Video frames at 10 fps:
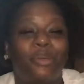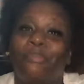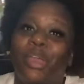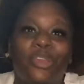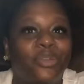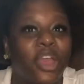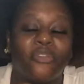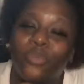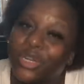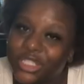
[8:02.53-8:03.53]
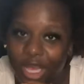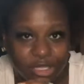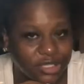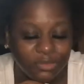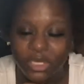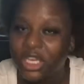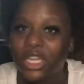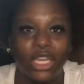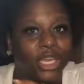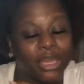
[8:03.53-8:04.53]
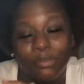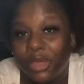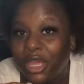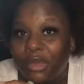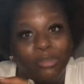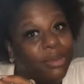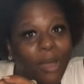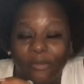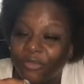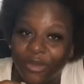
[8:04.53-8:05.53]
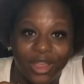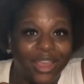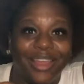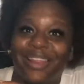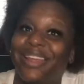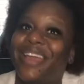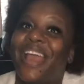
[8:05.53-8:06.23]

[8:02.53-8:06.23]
make you never want to talk to me, look at me, be my friend.